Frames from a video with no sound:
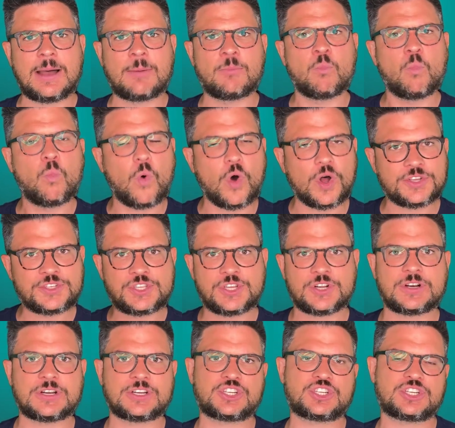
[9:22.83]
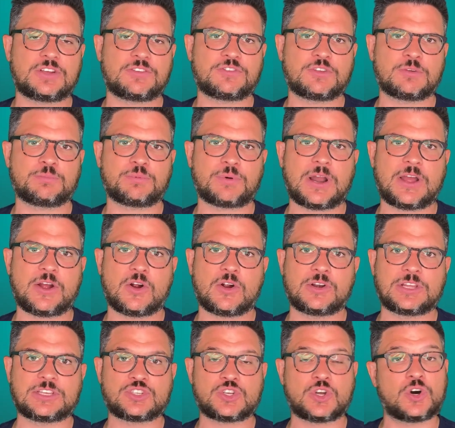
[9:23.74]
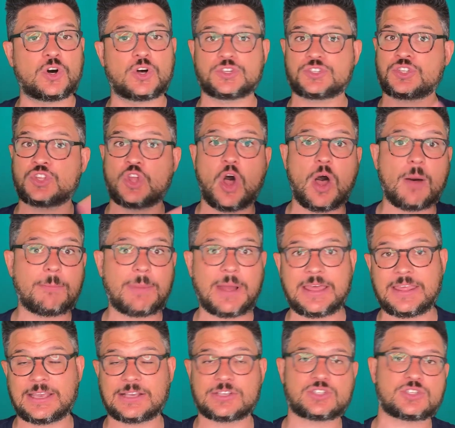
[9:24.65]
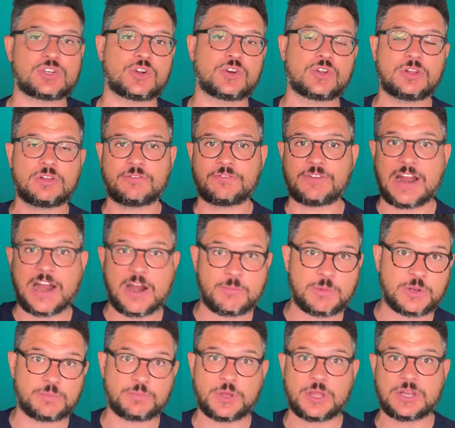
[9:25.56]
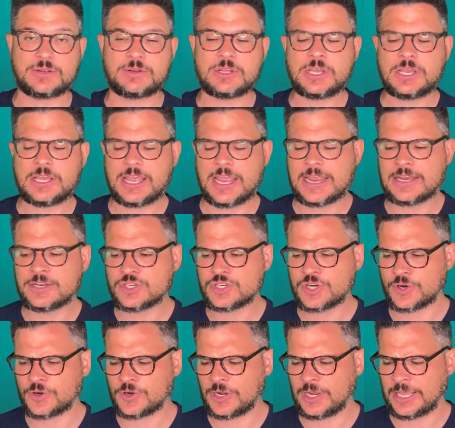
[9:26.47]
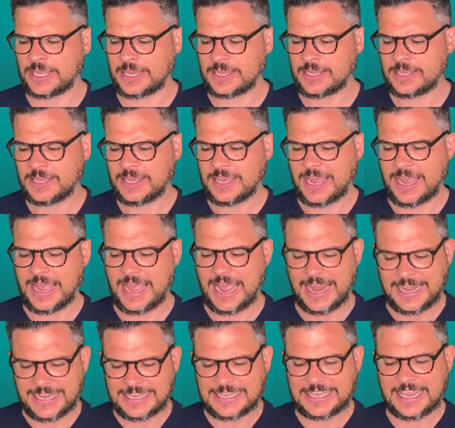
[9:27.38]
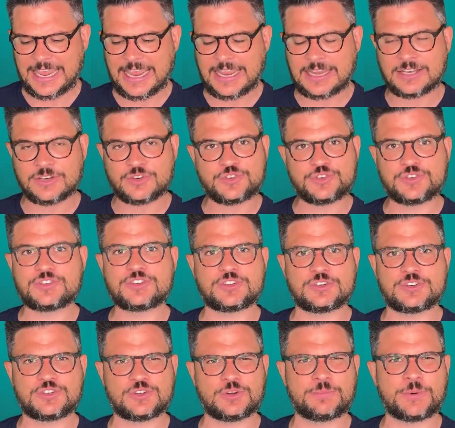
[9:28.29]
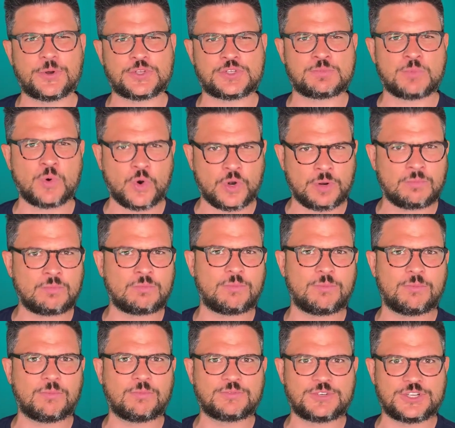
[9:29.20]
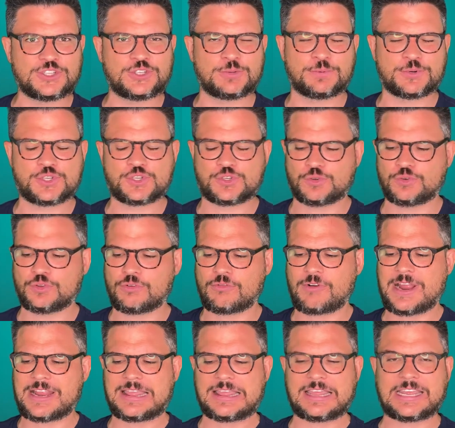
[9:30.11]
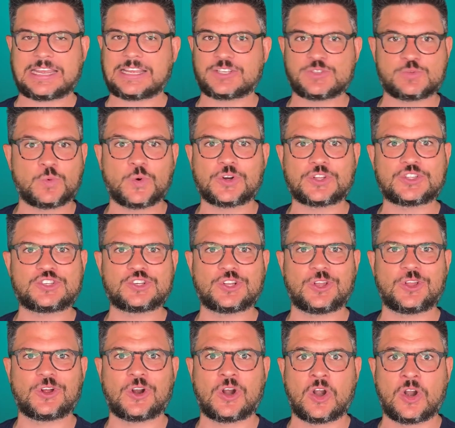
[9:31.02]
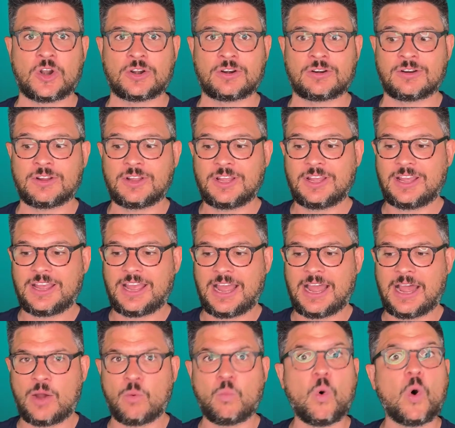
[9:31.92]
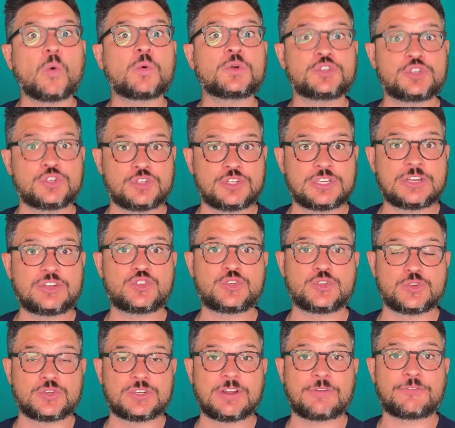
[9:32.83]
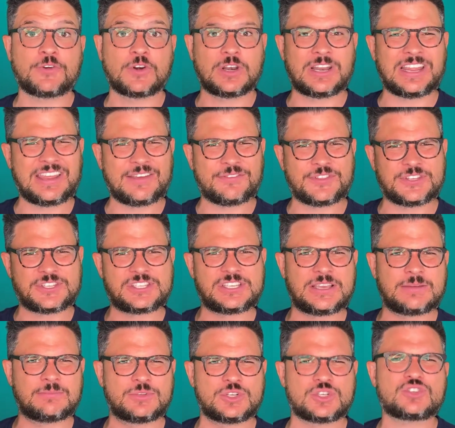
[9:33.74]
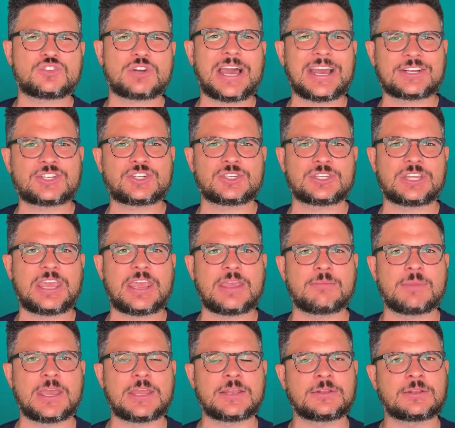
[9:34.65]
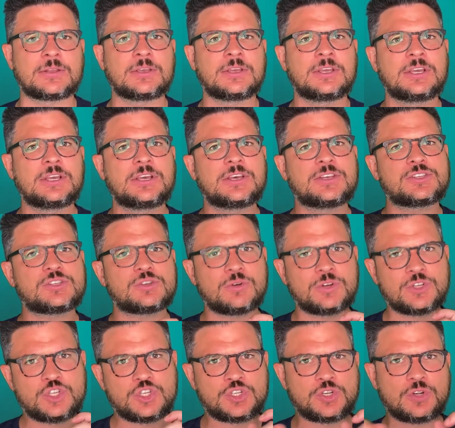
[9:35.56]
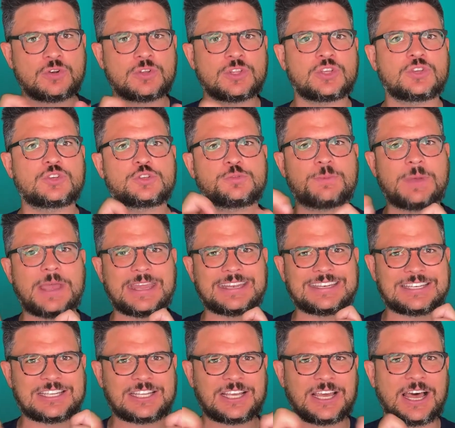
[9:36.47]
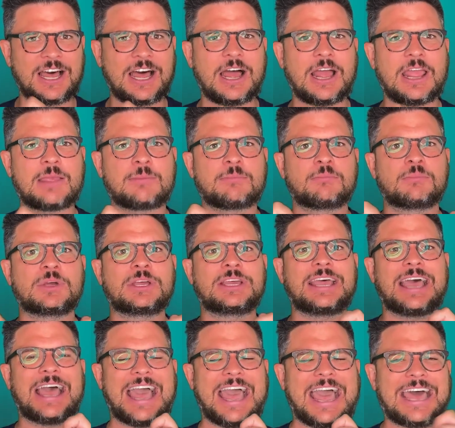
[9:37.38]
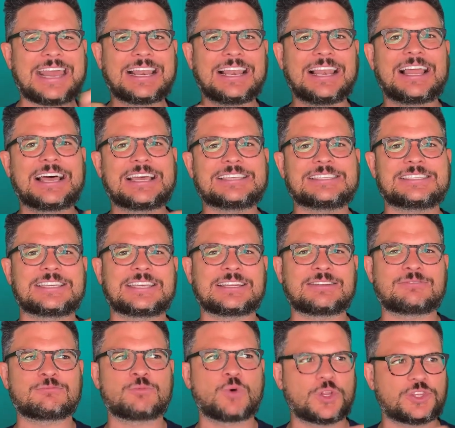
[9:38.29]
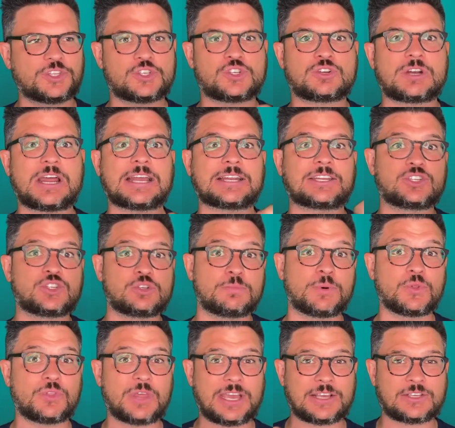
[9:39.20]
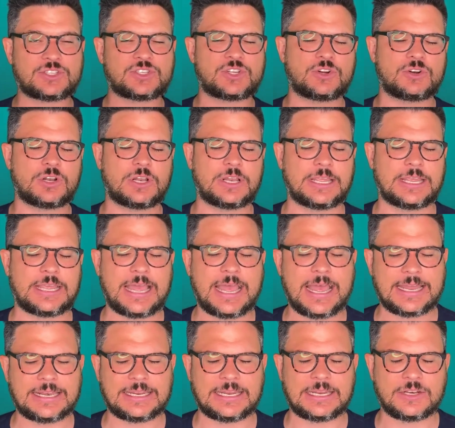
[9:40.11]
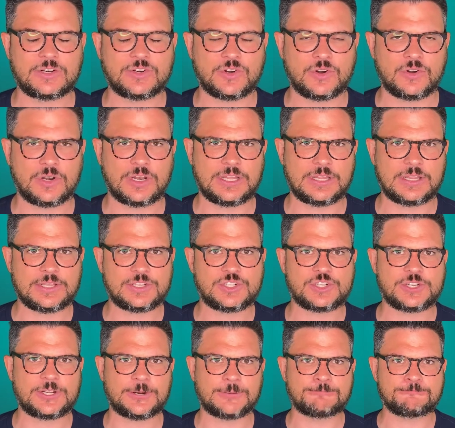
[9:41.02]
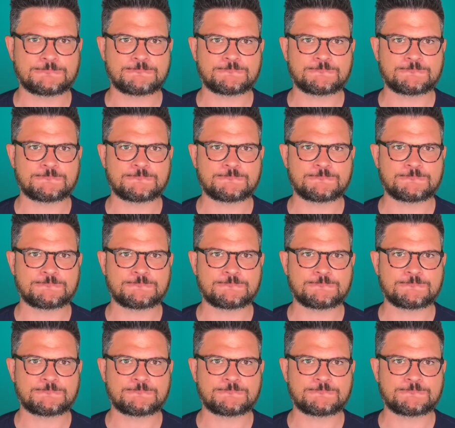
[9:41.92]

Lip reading: Was there a shift of priorities caused not by the external environment, but internally? And again, to do a postmortem, did you pursue the right things? What did you learn? What would you do differently if the same distraction came in? So ensure that you spend time analyzing what distracted you both externally and internally this year.